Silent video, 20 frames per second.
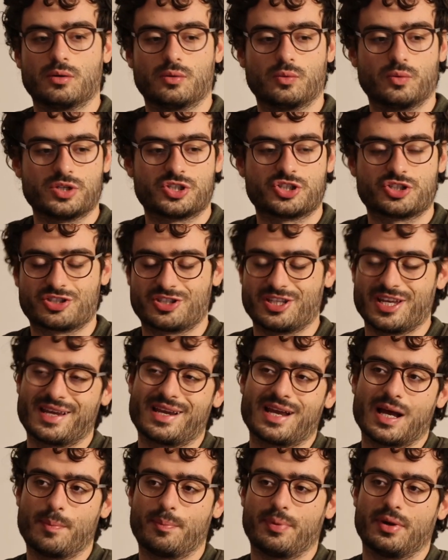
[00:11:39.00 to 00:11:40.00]
which
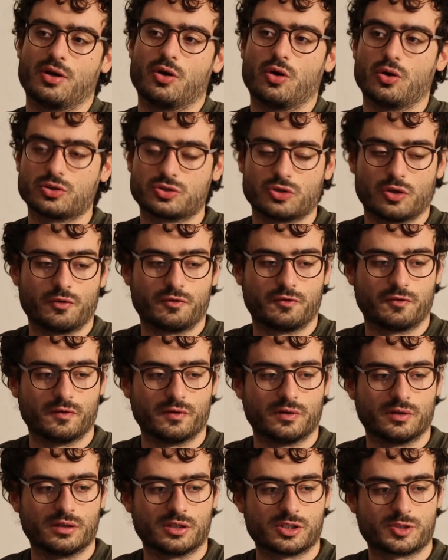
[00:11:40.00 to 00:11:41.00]
take up a lot
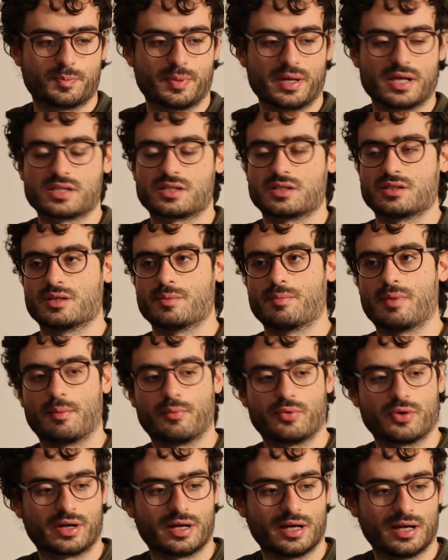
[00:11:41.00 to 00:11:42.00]
of space in the
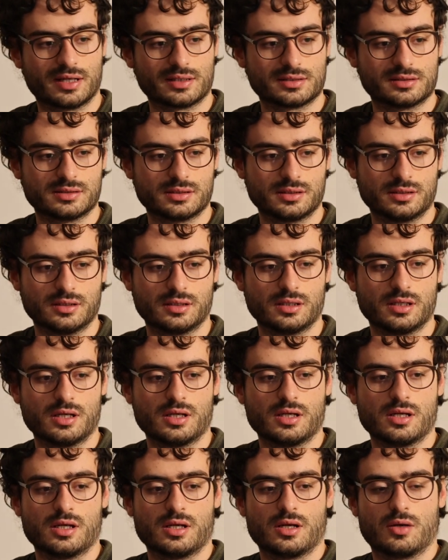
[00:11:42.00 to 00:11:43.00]
memory card,
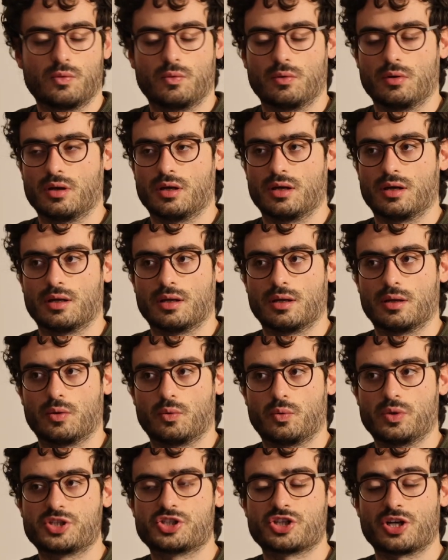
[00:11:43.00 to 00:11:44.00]

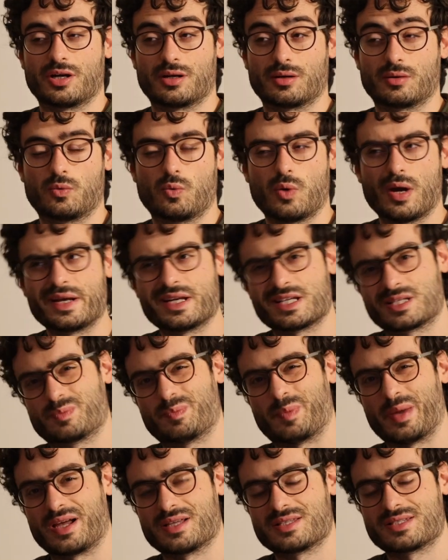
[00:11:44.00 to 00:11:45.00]
which are quite
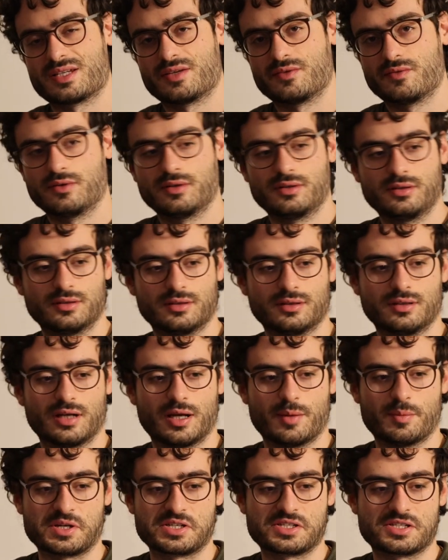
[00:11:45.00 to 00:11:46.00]
expensive,
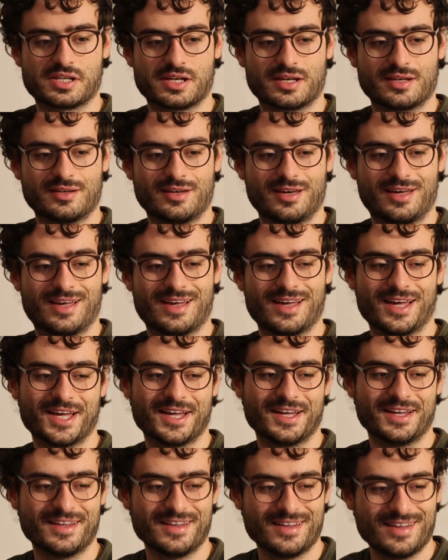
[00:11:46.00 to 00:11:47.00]
I must say.
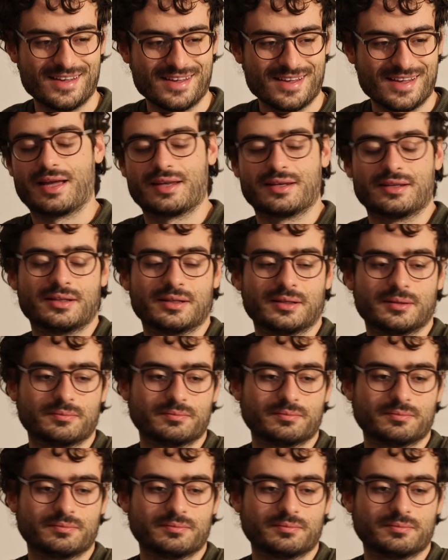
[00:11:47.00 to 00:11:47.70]
And